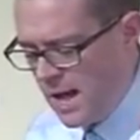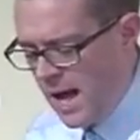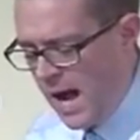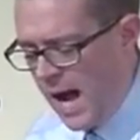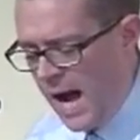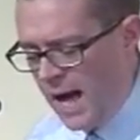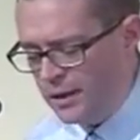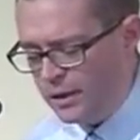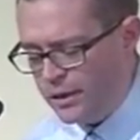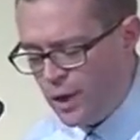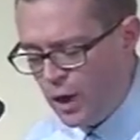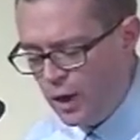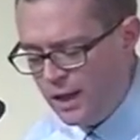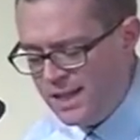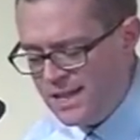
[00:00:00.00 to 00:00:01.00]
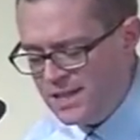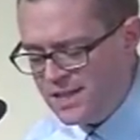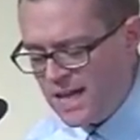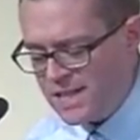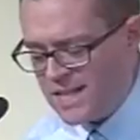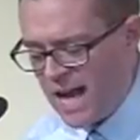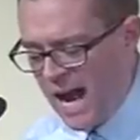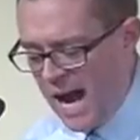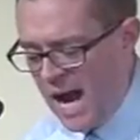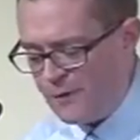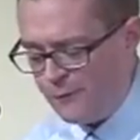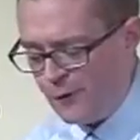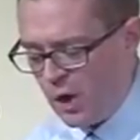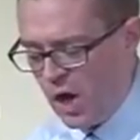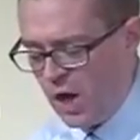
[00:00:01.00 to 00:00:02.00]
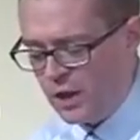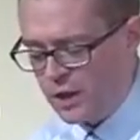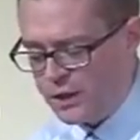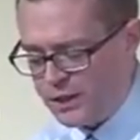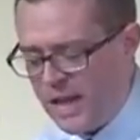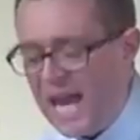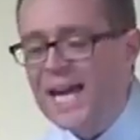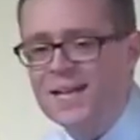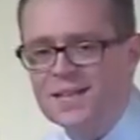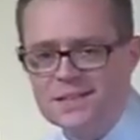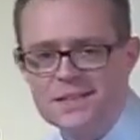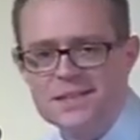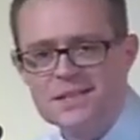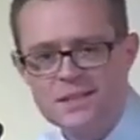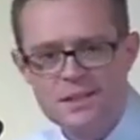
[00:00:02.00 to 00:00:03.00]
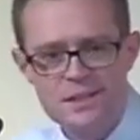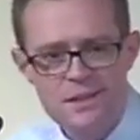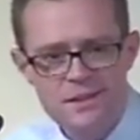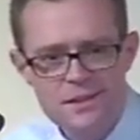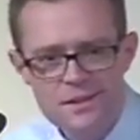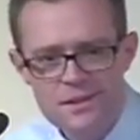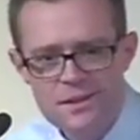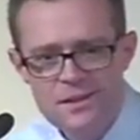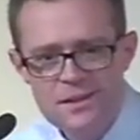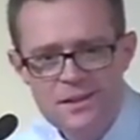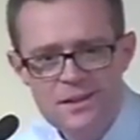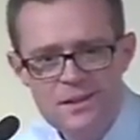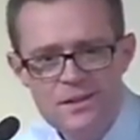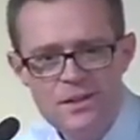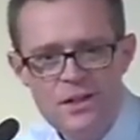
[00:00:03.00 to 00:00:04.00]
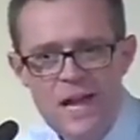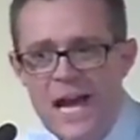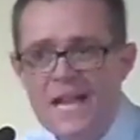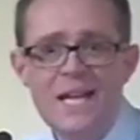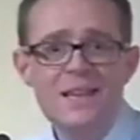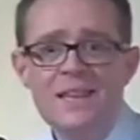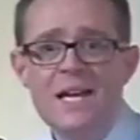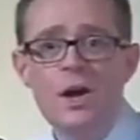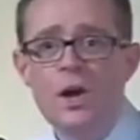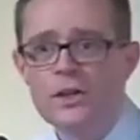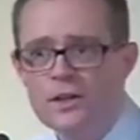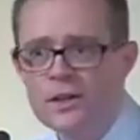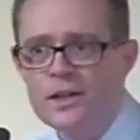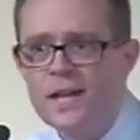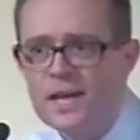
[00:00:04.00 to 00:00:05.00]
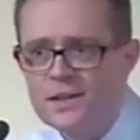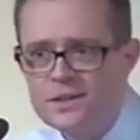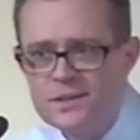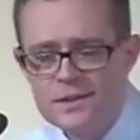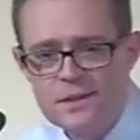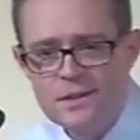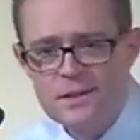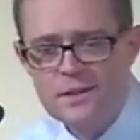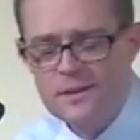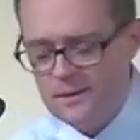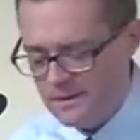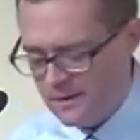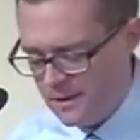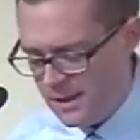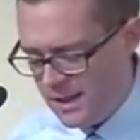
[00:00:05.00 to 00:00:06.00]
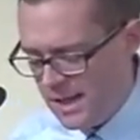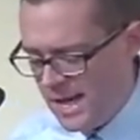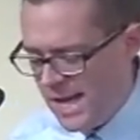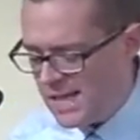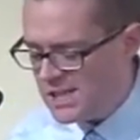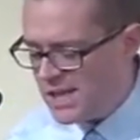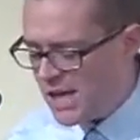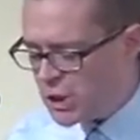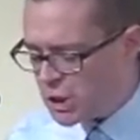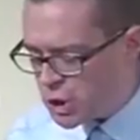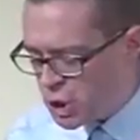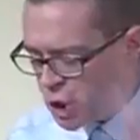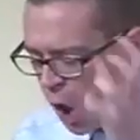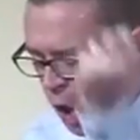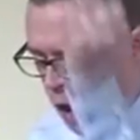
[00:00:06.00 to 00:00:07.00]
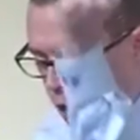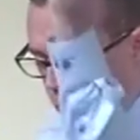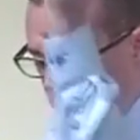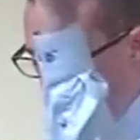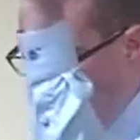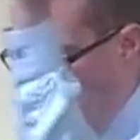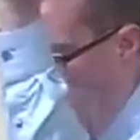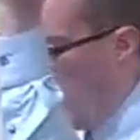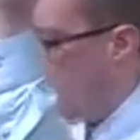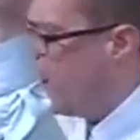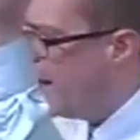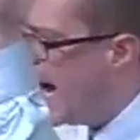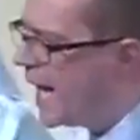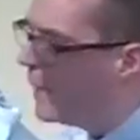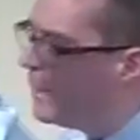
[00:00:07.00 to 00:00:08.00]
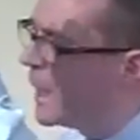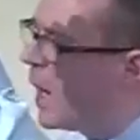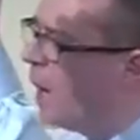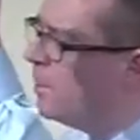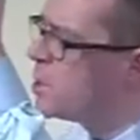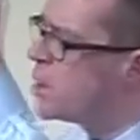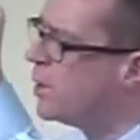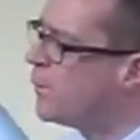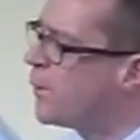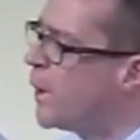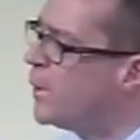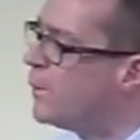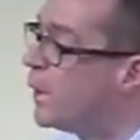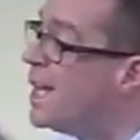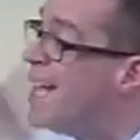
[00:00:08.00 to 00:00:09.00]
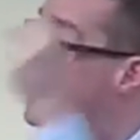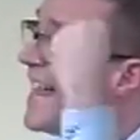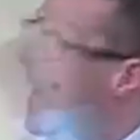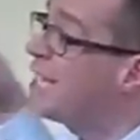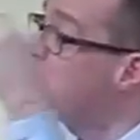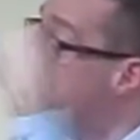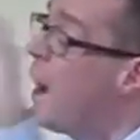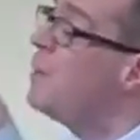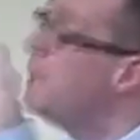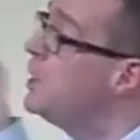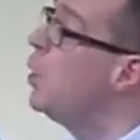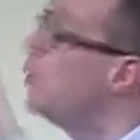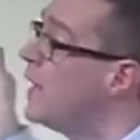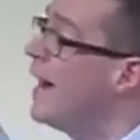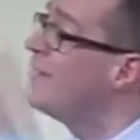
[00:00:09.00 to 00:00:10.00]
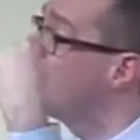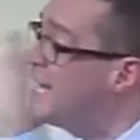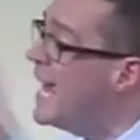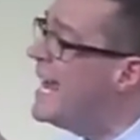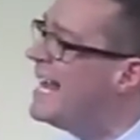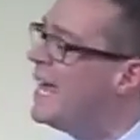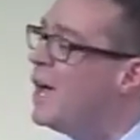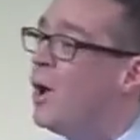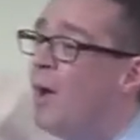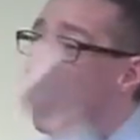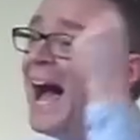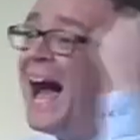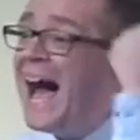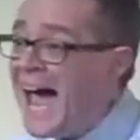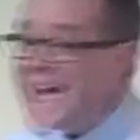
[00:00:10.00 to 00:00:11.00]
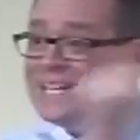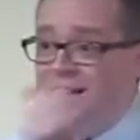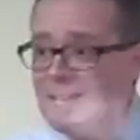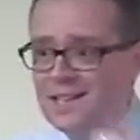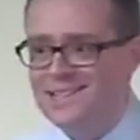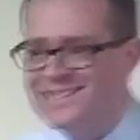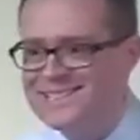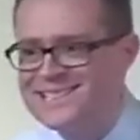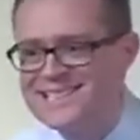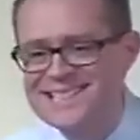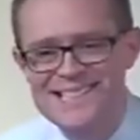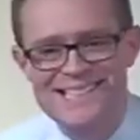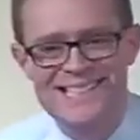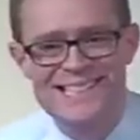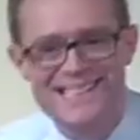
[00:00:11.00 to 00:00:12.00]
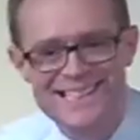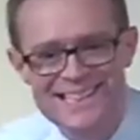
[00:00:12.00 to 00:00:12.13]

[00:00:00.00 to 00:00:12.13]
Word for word: And thirdly, the desire for other things. Anything other than this. It says, choke the word and it becomes unfruitful. That's why we don't have zeal. Idols.